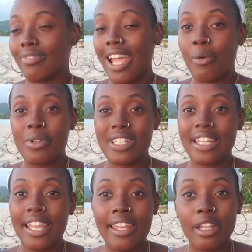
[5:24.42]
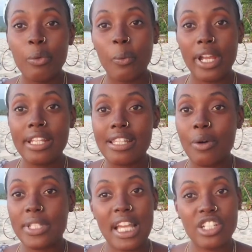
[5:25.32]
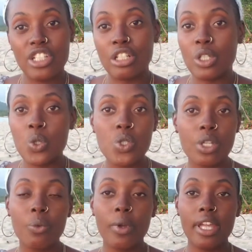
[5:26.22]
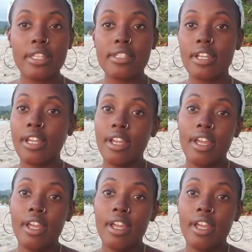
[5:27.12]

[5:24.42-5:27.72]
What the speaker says: I wasn't gaining weight, I was actually losing weight.